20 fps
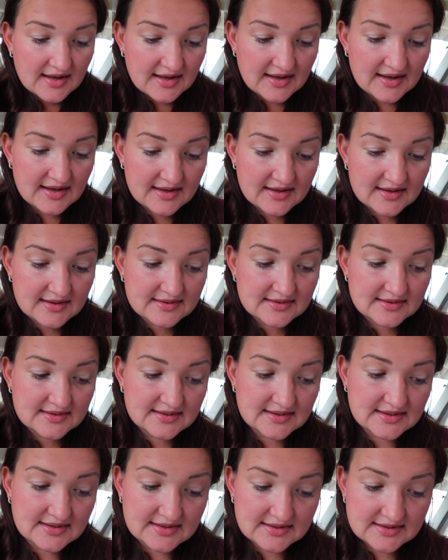
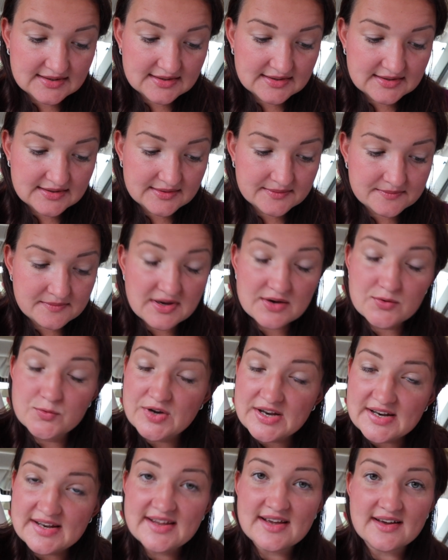And
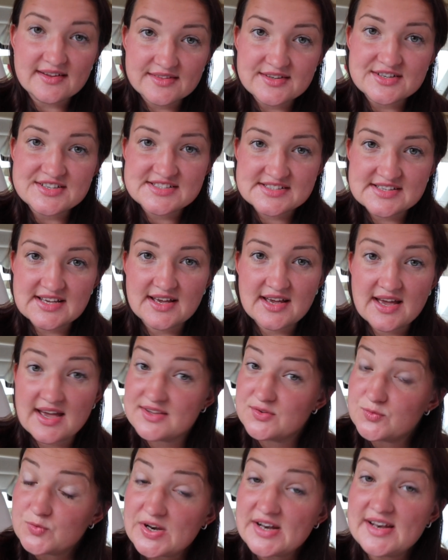really
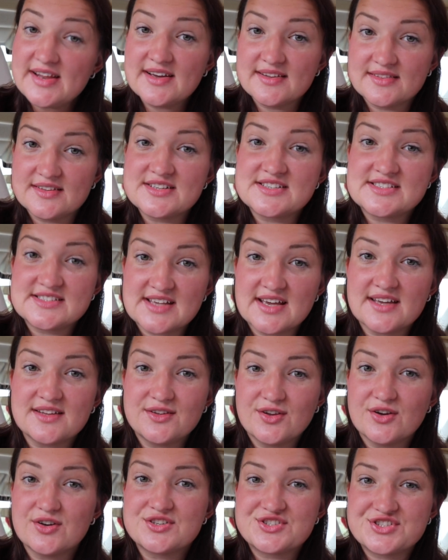
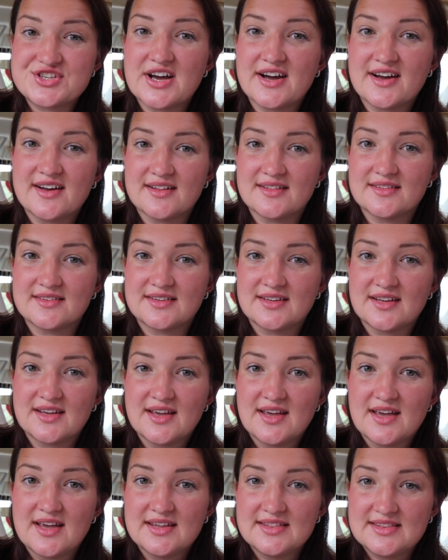understand your child.
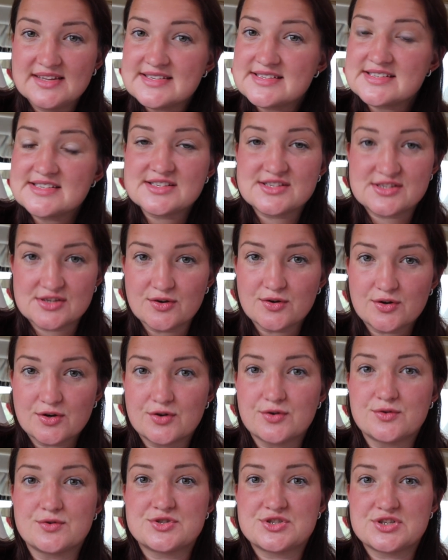This is so
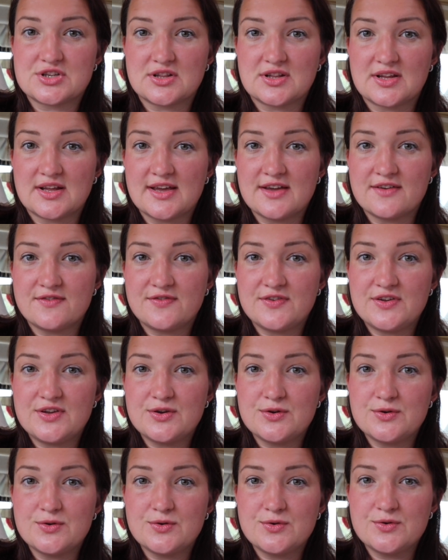crucial. If
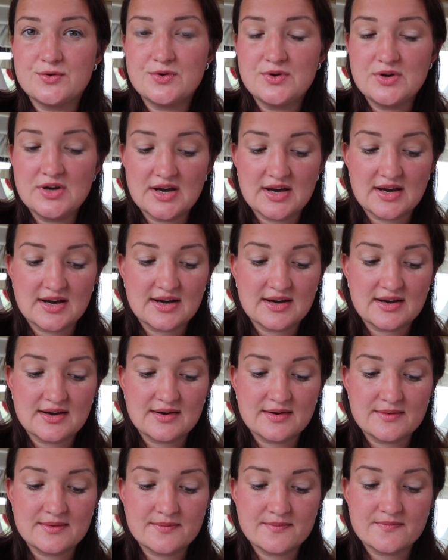you
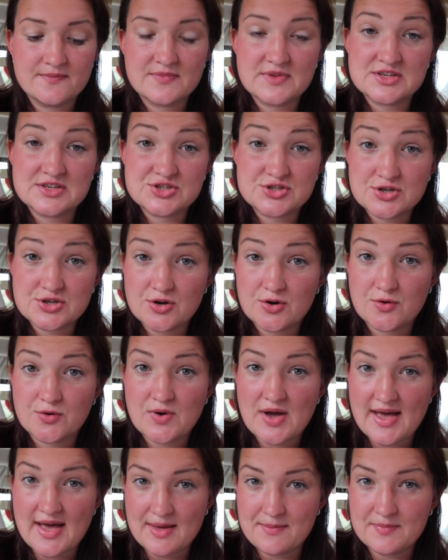
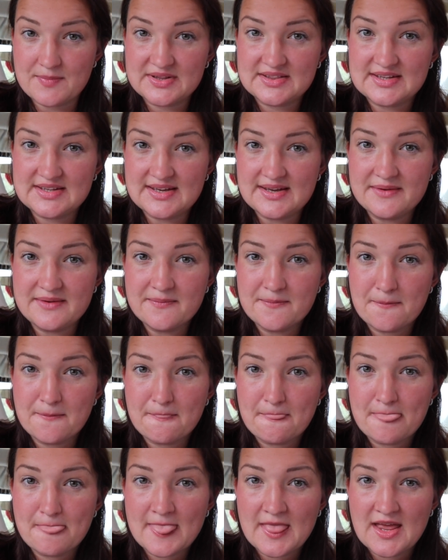show empathy
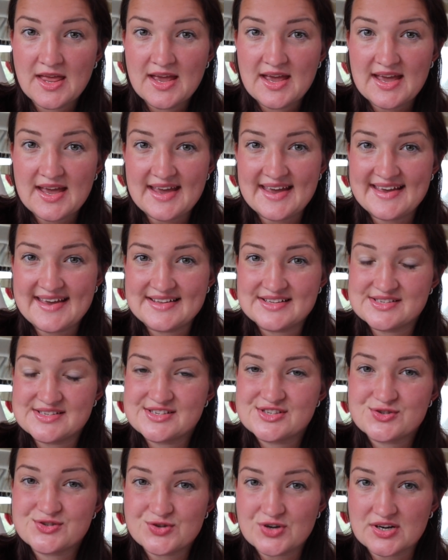in
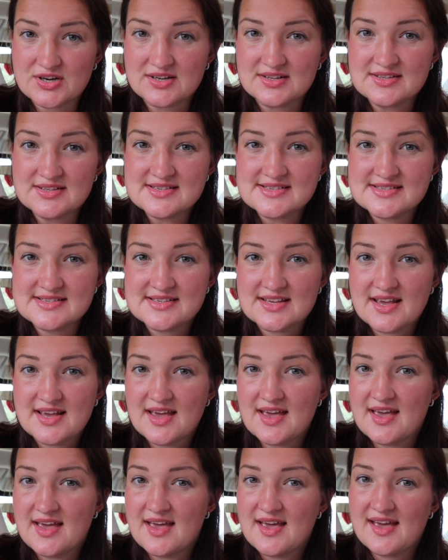struggles,
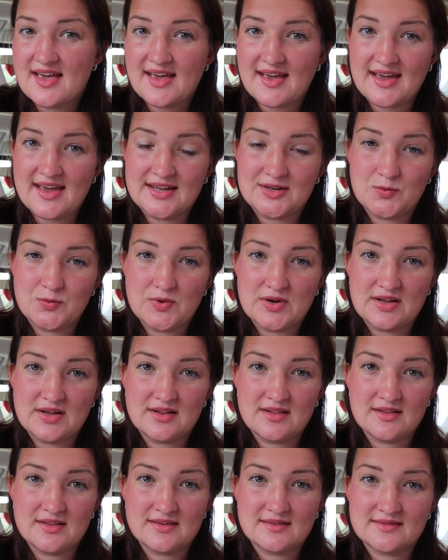it
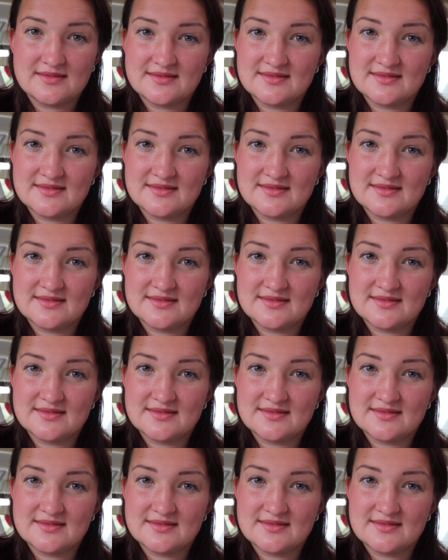will